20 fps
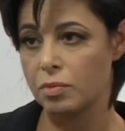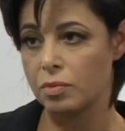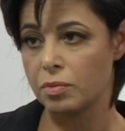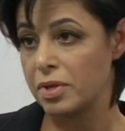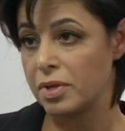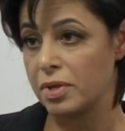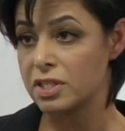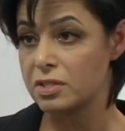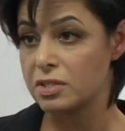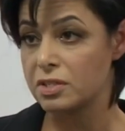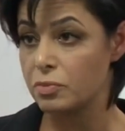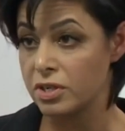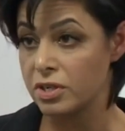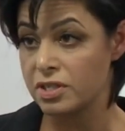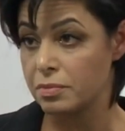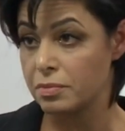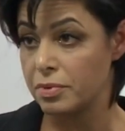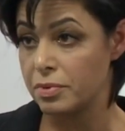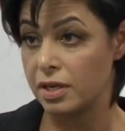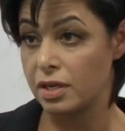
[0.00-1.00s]
people expressed
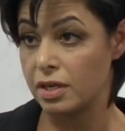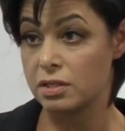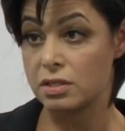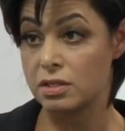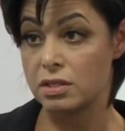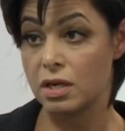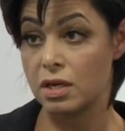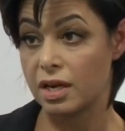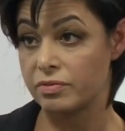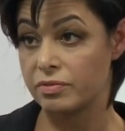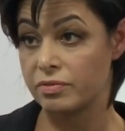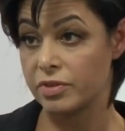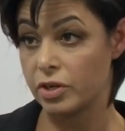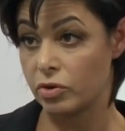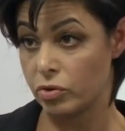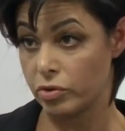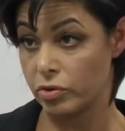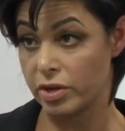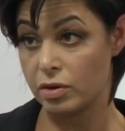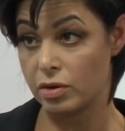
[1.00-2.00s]
opinions not having
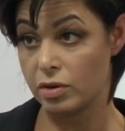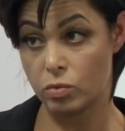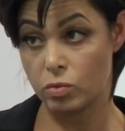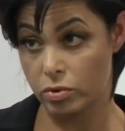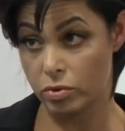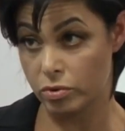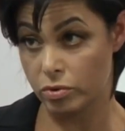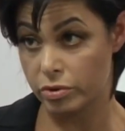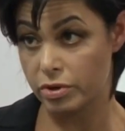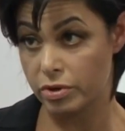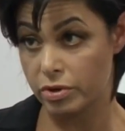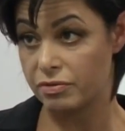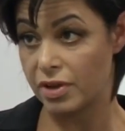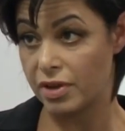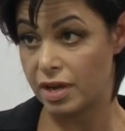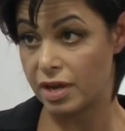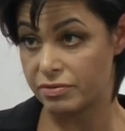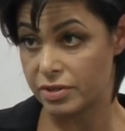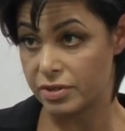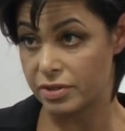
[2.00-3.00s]
heard a word of
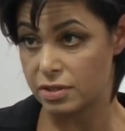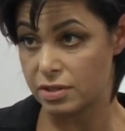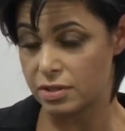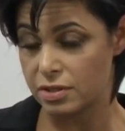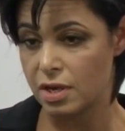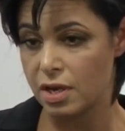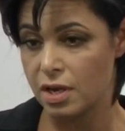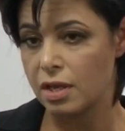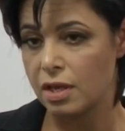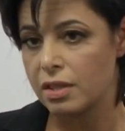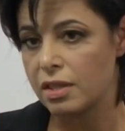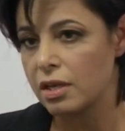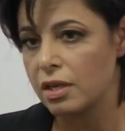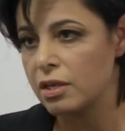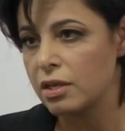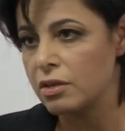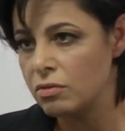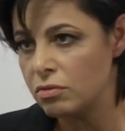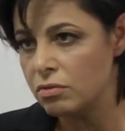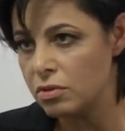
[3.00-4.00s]
evidence, that
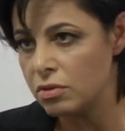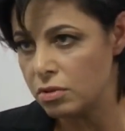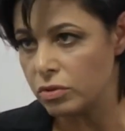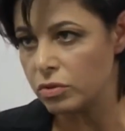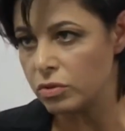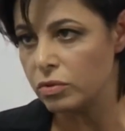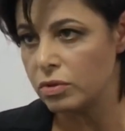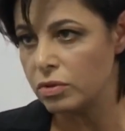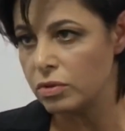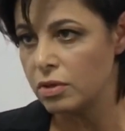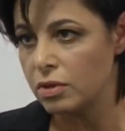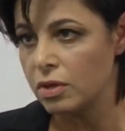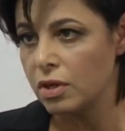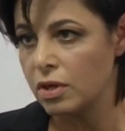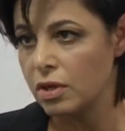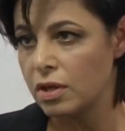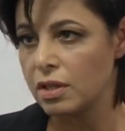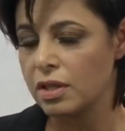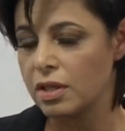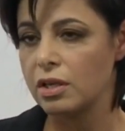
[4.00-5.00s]
you knew
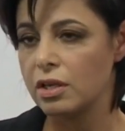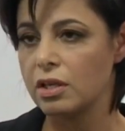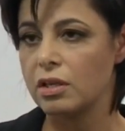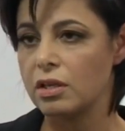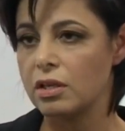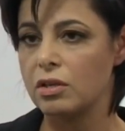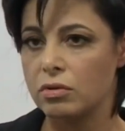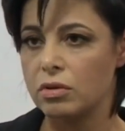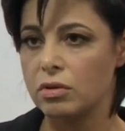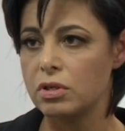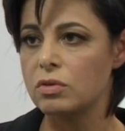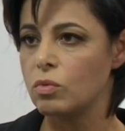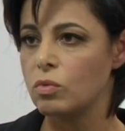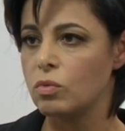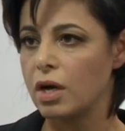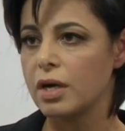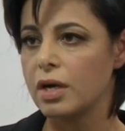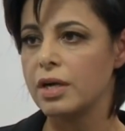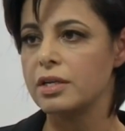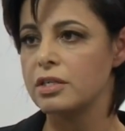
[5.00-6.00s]
that you
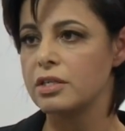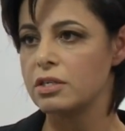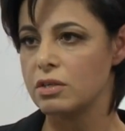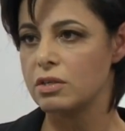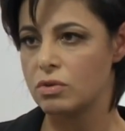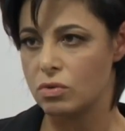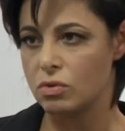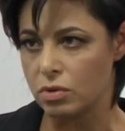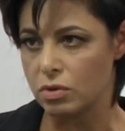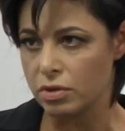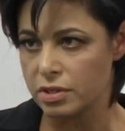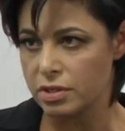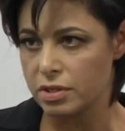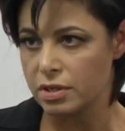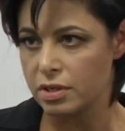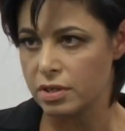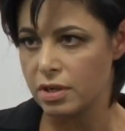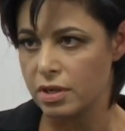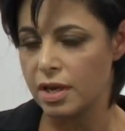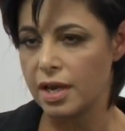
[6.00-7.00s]
walk into court
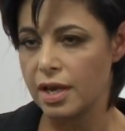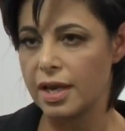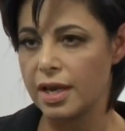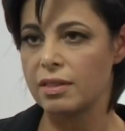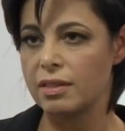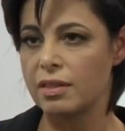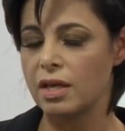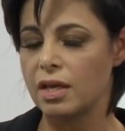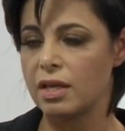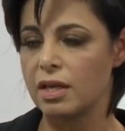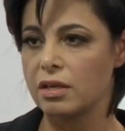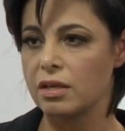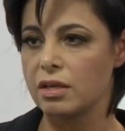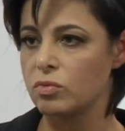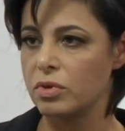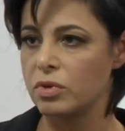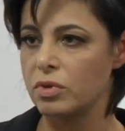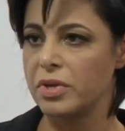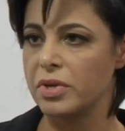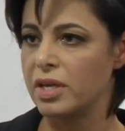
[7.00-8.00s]
and that there
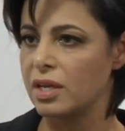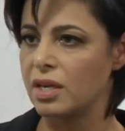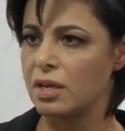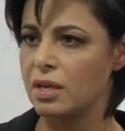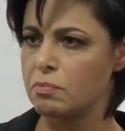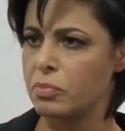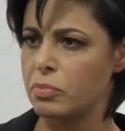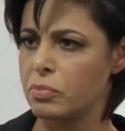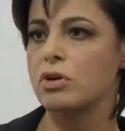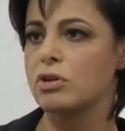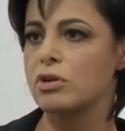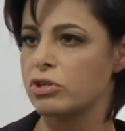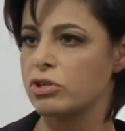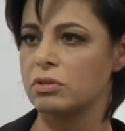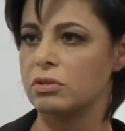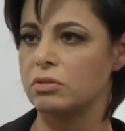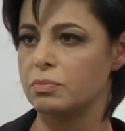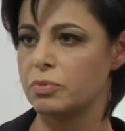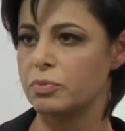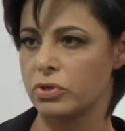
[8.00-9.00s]
would be an
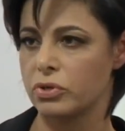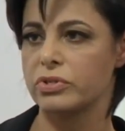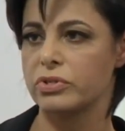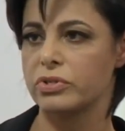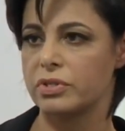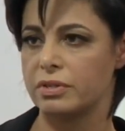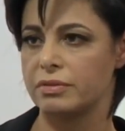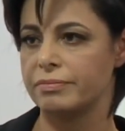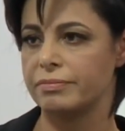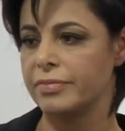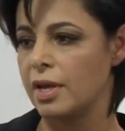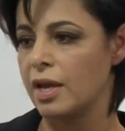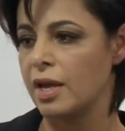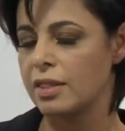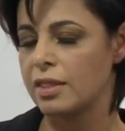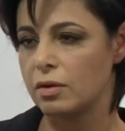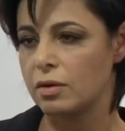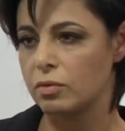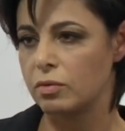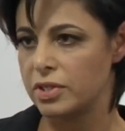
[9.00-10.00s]
impartial person
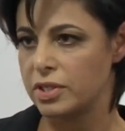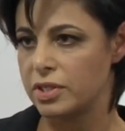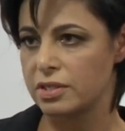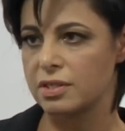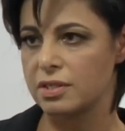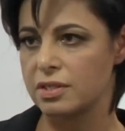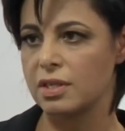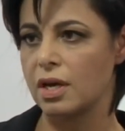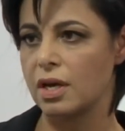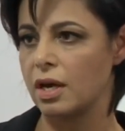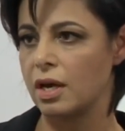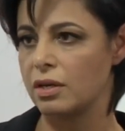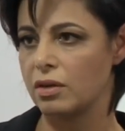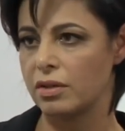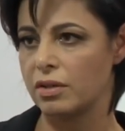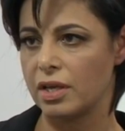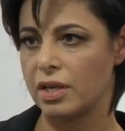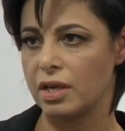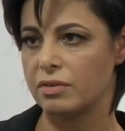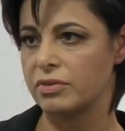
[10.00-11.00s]
that would decide on
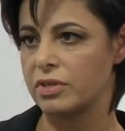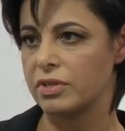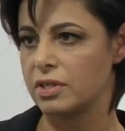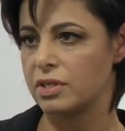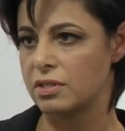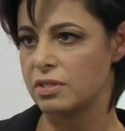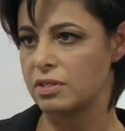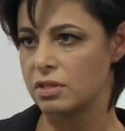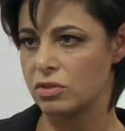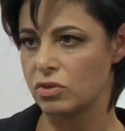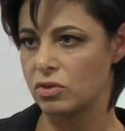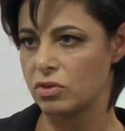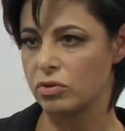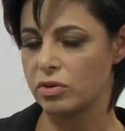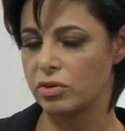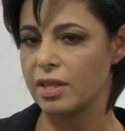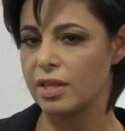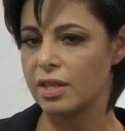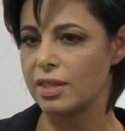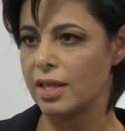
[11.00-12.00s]
the evidence that is
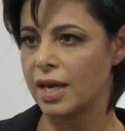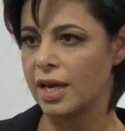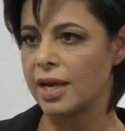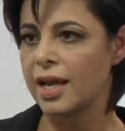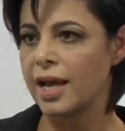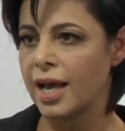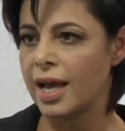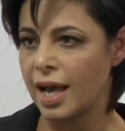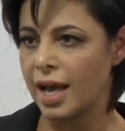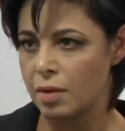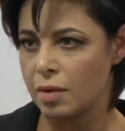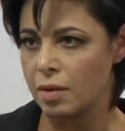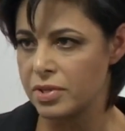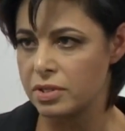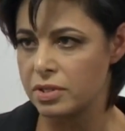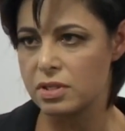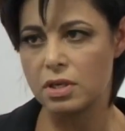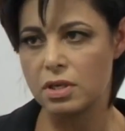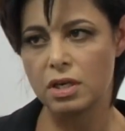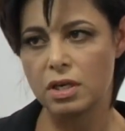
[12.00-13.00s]
heard. And that happens
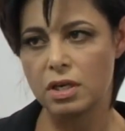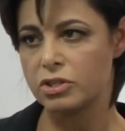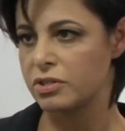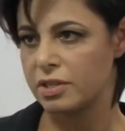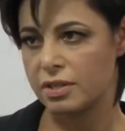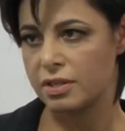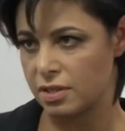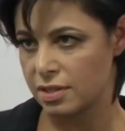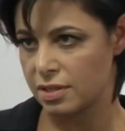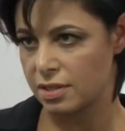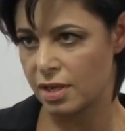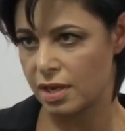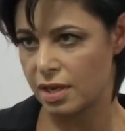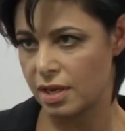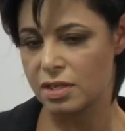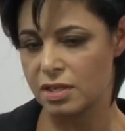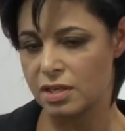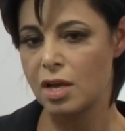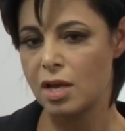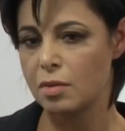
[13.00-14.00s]
not just in this case,
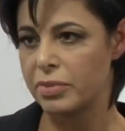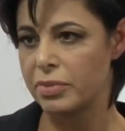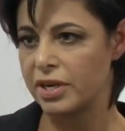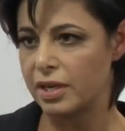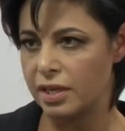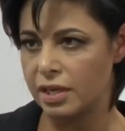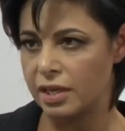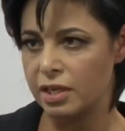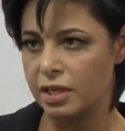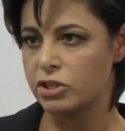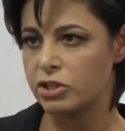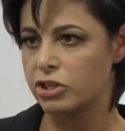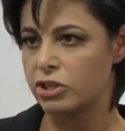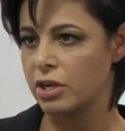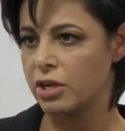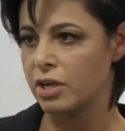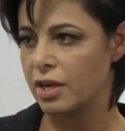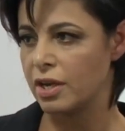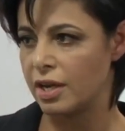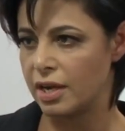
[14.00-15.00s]
but each
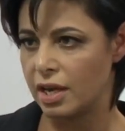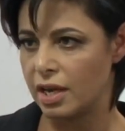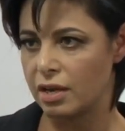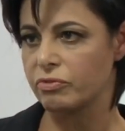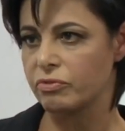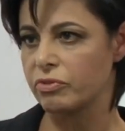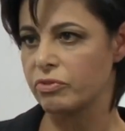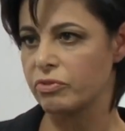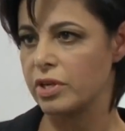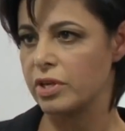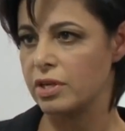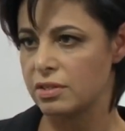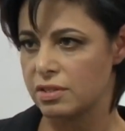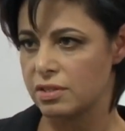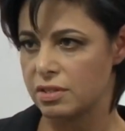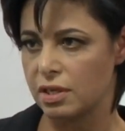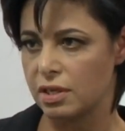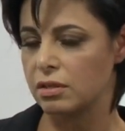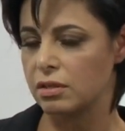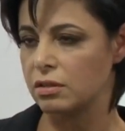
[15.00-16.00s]
and every
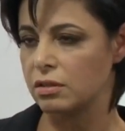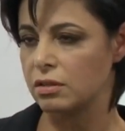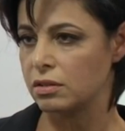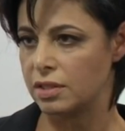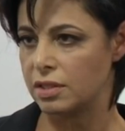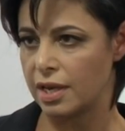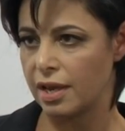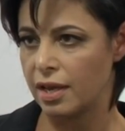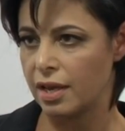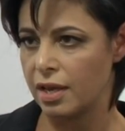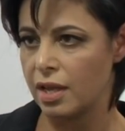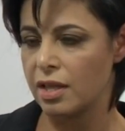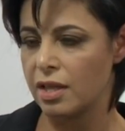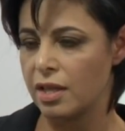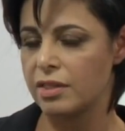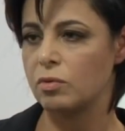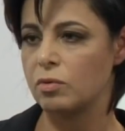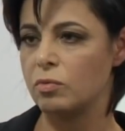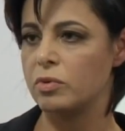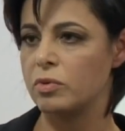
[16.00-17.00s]
single day,
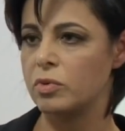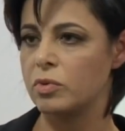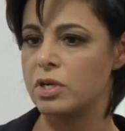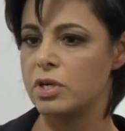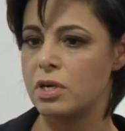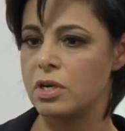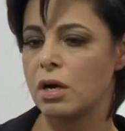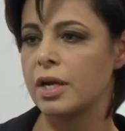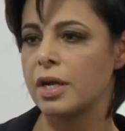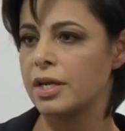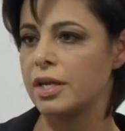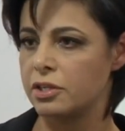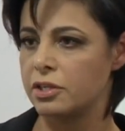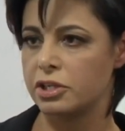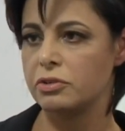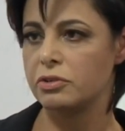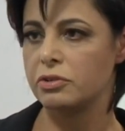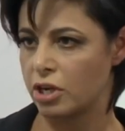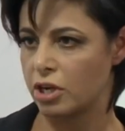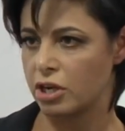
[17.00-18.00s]
that we would not
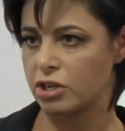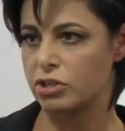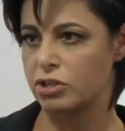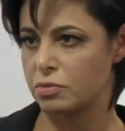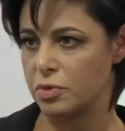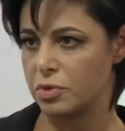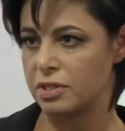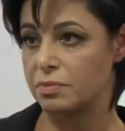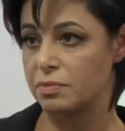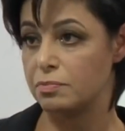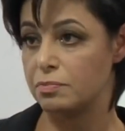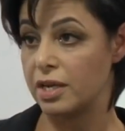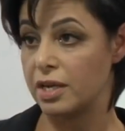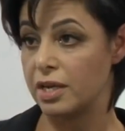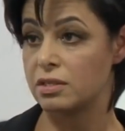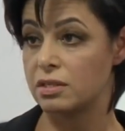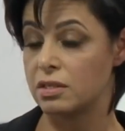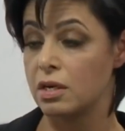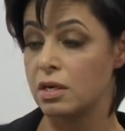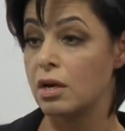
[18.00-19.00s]
issue judgments
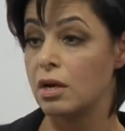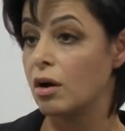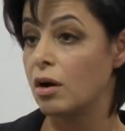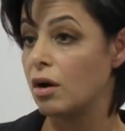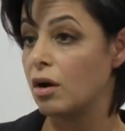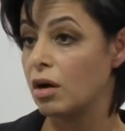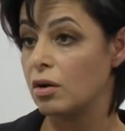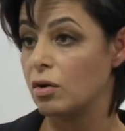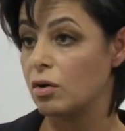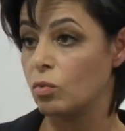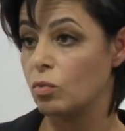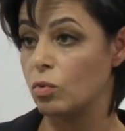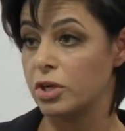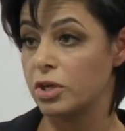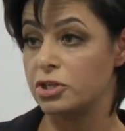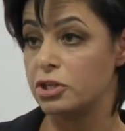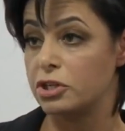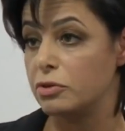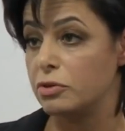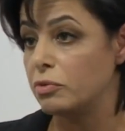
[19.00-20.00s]
based on
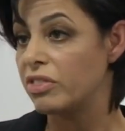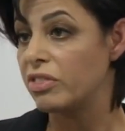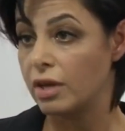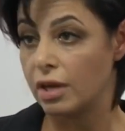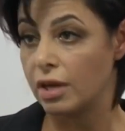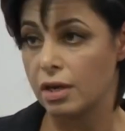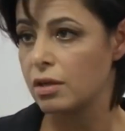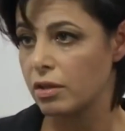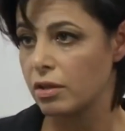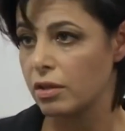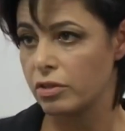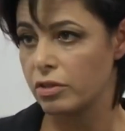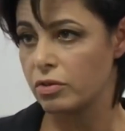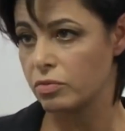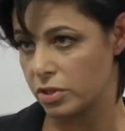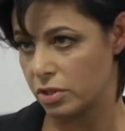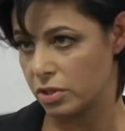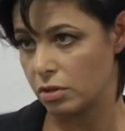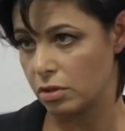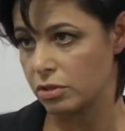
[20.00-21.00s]
what you think the
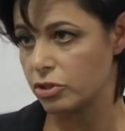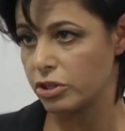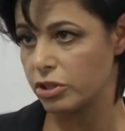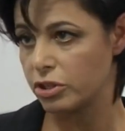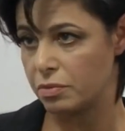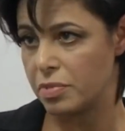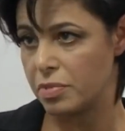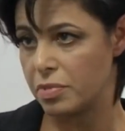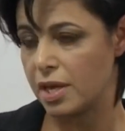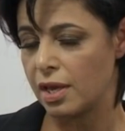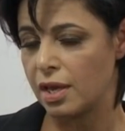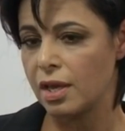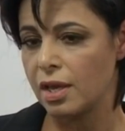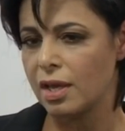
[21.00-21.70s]
result should be.